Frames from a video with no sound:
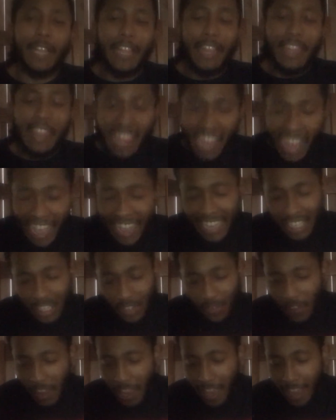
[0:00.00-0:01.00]
Lions
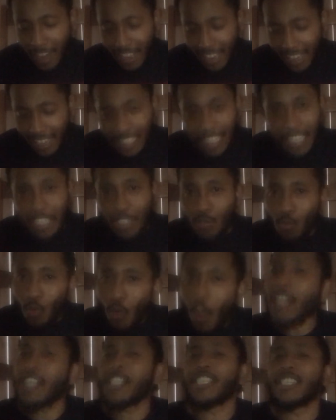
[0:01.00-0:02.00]
fan, and you
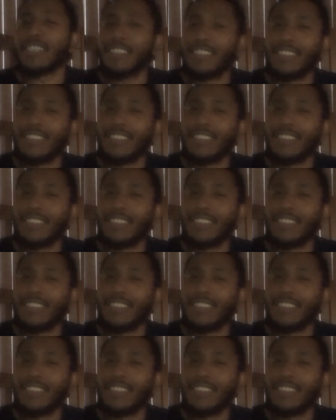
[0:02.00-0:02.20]
watch it.